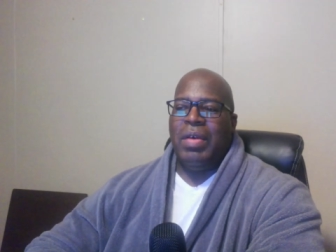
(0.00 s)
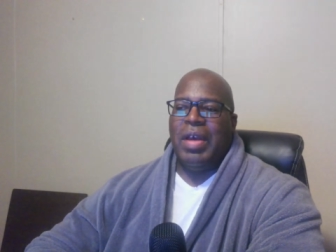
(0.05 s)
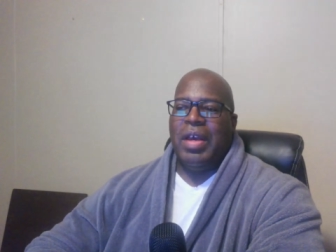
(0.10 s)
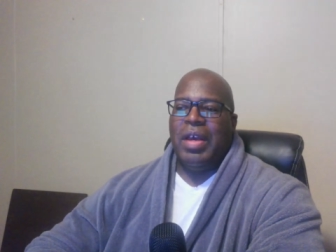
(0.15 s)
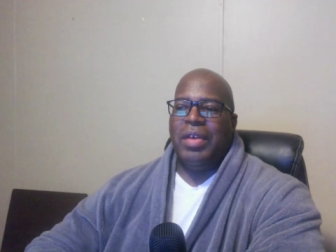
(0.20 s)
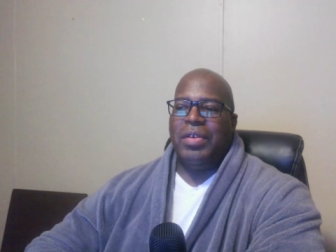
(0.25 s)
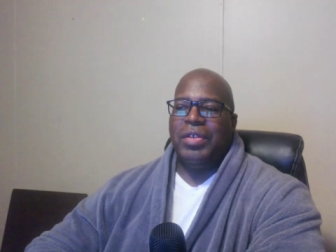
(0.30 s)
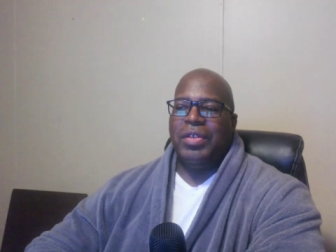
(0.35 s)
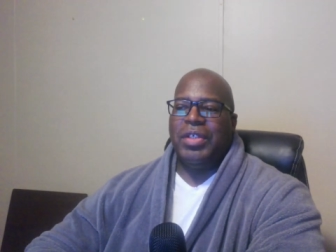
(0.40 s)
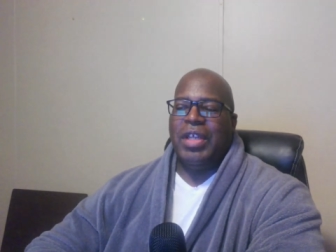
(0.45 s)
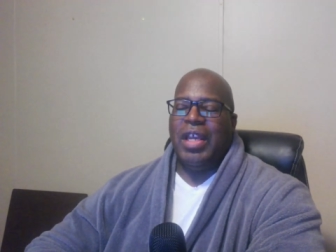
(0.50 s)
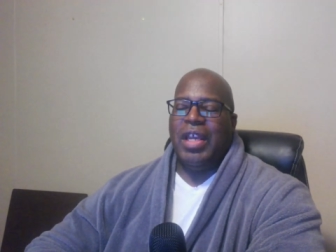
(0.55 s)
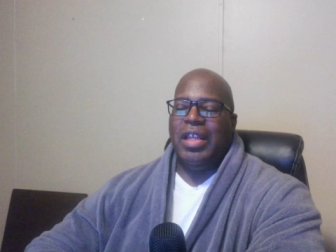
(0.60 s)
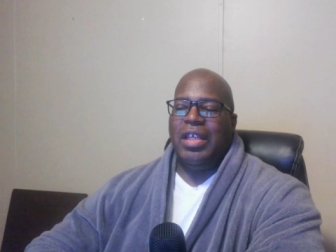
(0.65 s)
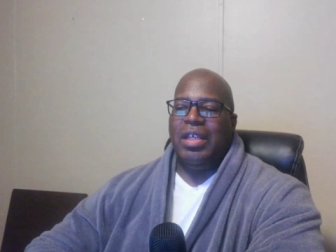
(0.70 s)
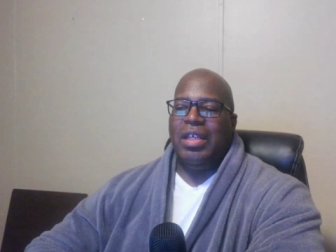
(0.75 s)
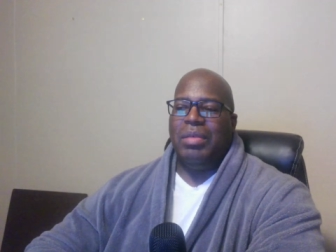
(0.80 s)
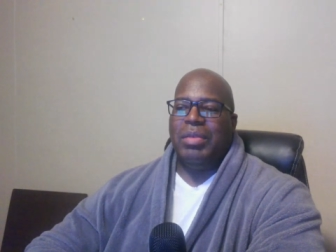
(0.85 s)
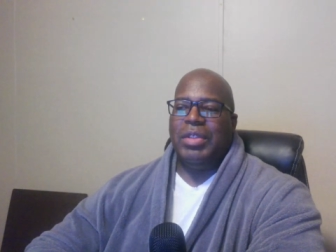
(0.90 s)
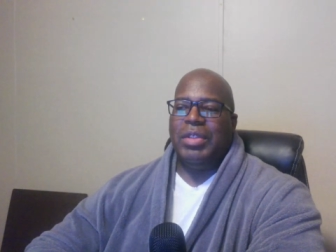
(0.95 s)
I understand
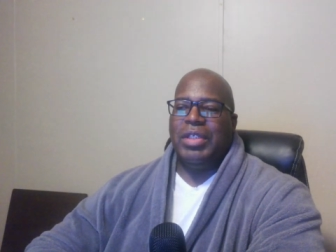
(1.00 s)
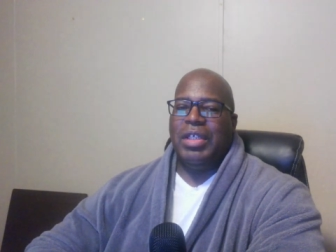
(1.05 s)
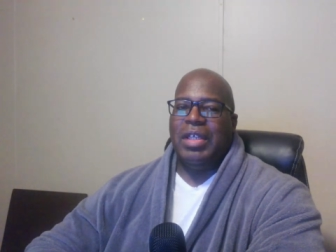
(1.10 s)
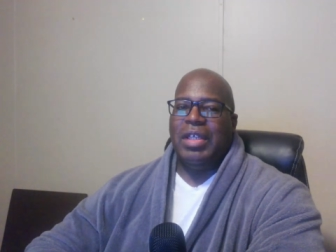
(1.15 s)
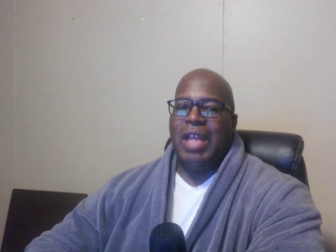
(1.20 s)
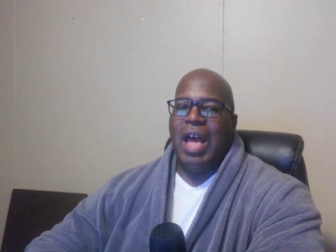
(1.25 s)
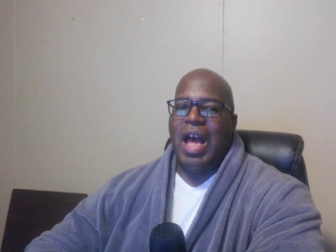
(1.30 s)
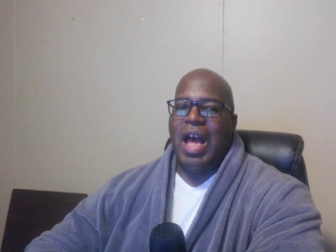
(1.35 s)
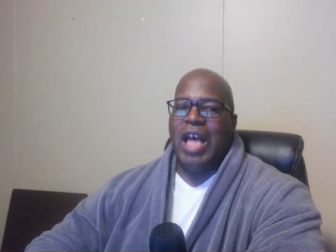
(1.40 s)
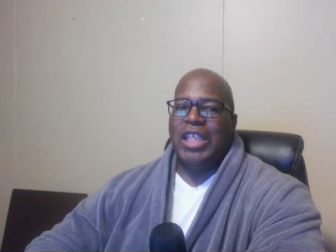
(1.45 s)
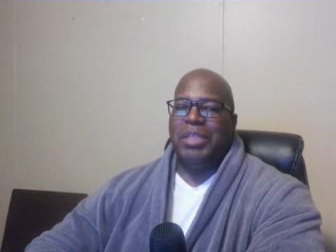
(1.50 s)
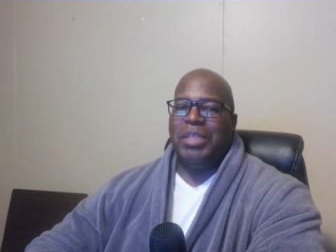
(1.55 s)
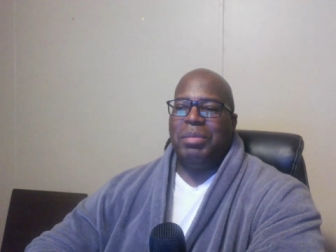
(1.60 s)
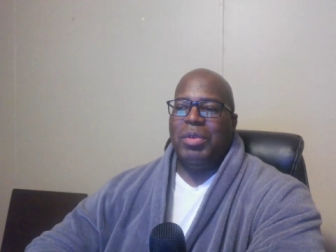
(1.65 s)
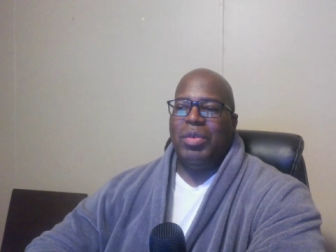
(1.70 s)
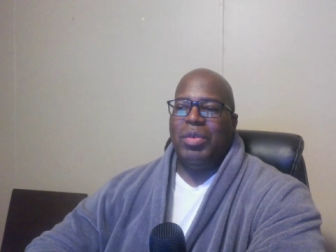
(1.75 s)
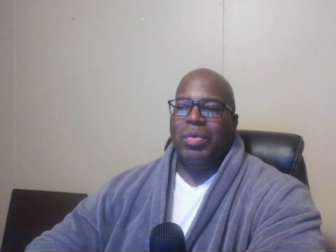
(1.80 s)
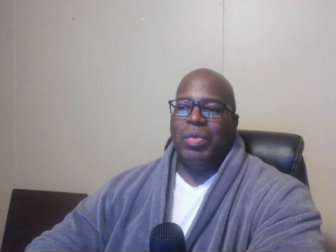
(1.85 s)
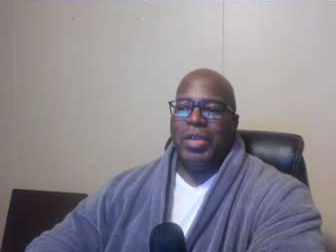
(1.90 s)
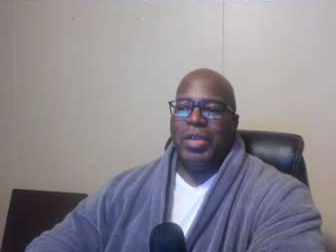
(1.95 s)
he was in the
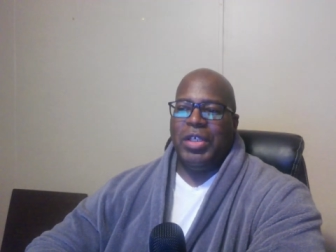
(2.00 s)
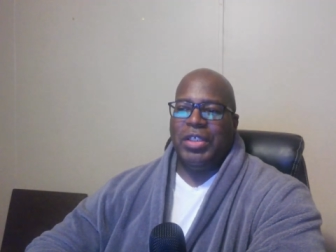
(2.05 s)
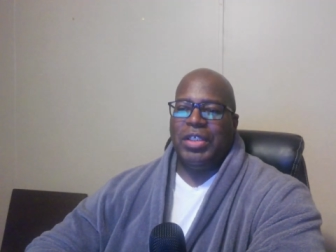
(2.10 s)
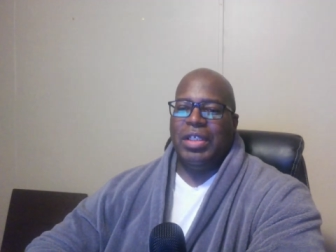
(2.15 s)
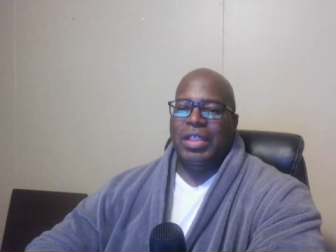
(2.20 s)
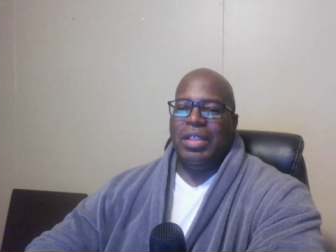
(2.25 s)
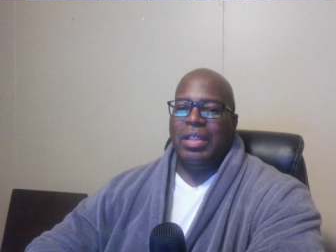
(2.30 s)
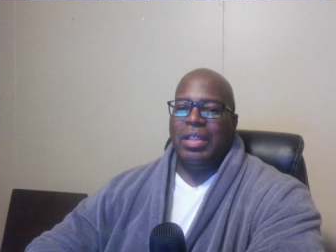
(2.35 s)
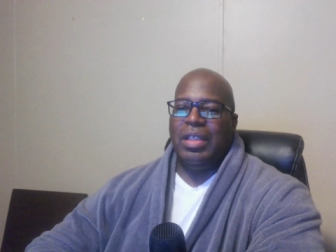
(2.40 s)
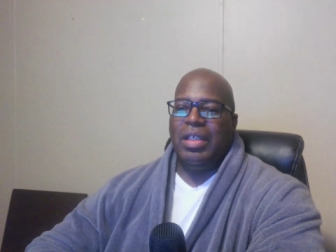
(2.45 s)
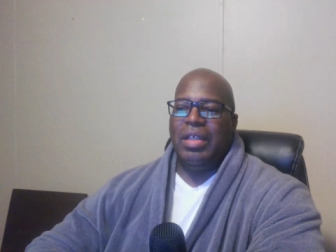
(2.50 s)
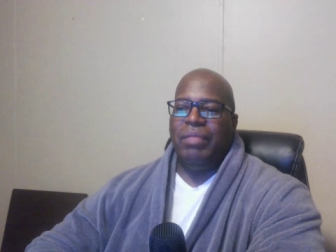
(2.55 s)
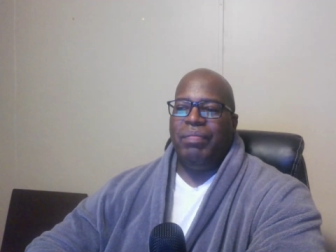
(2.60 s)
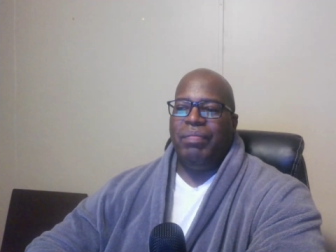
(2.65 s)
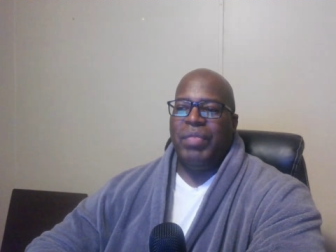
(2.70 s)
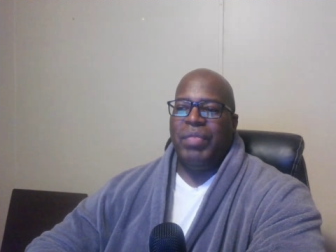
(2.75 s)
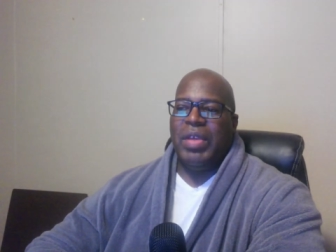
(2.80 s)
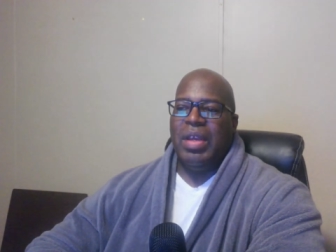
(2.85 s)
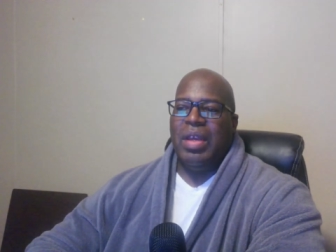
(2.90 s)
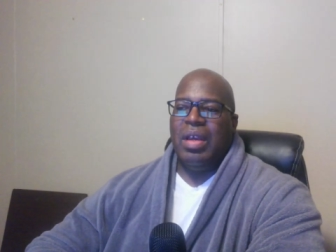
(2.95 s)
hospital recently
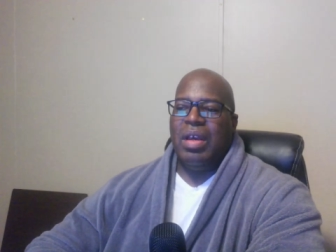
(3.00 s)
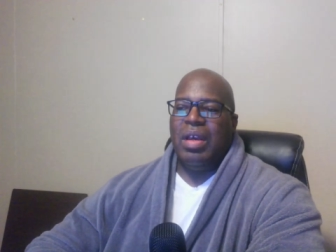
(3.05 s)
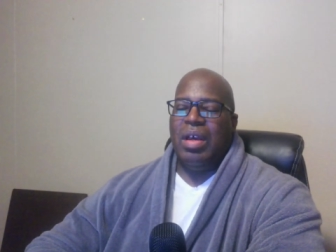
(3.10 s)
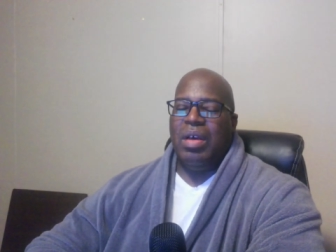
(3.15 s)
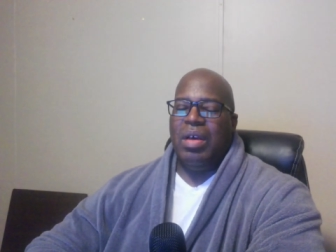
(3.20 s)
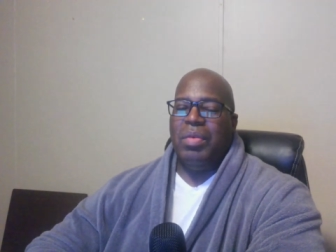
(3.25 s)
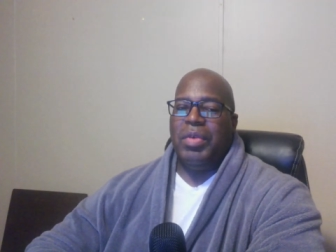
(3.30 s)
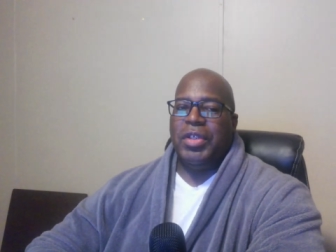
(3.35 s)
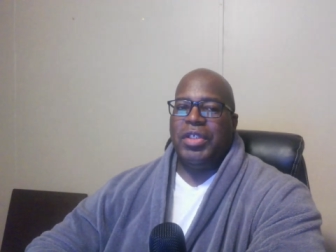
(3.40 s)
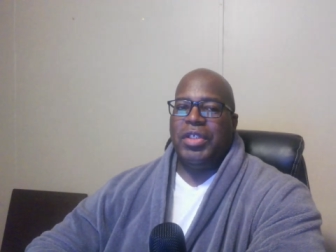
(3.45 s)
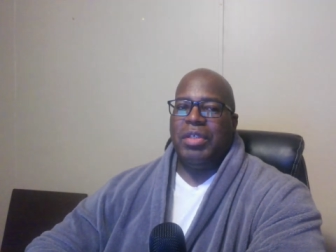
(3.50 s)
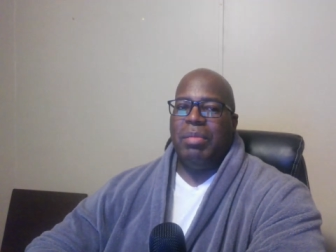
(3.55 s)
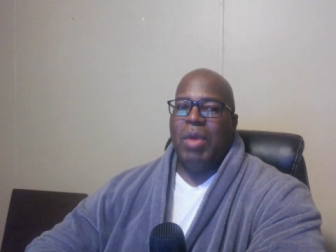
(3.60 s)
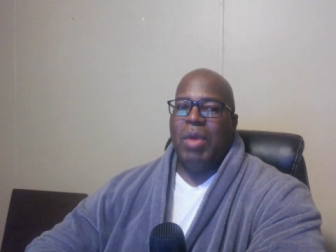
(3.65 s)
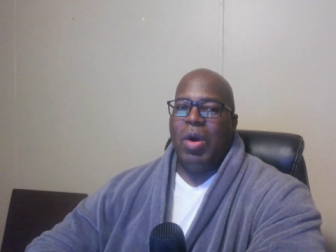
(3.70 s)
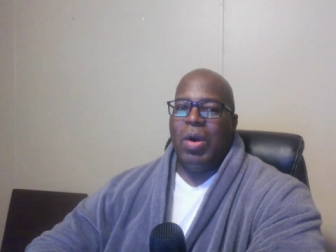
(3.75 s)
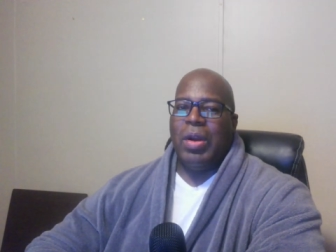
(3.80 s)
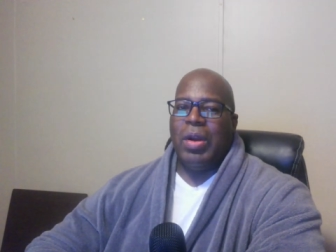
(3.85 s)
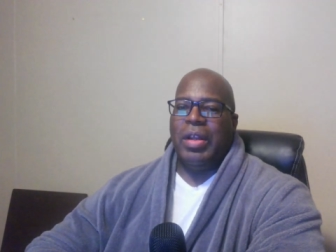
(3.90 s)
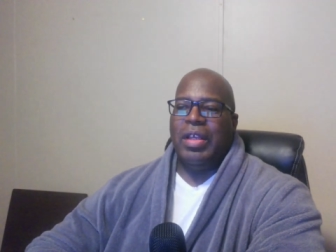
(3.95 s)
uh, with some
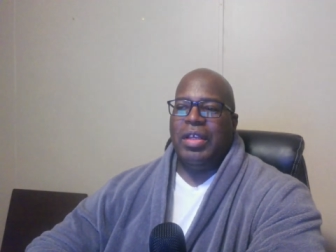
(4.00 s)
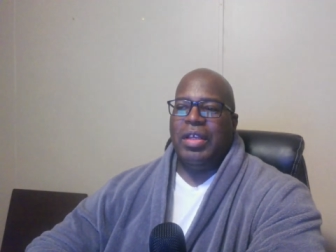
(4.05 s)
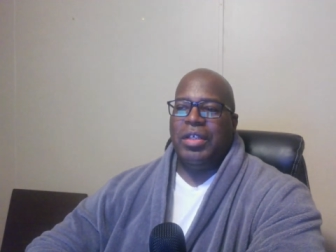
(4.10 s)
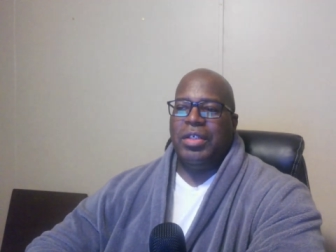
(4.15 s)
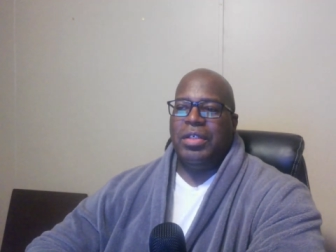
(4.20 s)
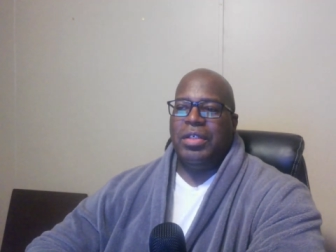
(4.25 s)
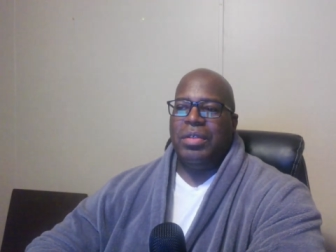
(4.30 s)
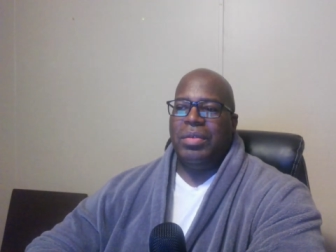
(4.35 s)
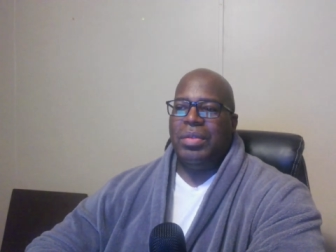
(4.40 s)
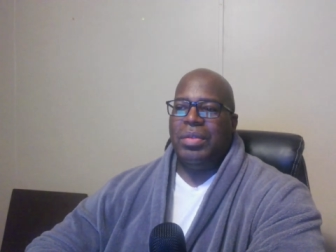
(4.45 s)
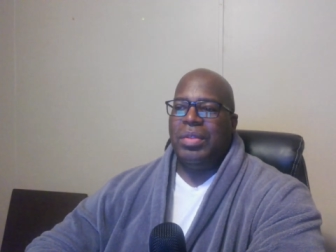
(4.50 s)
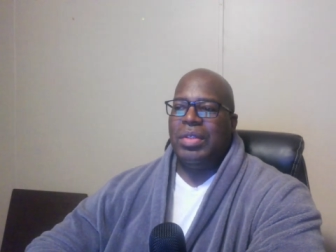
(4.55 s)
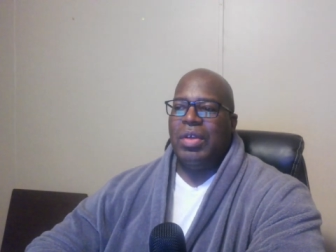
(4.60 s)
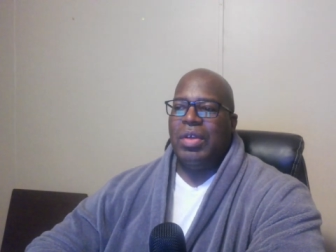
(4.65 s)
heart issues.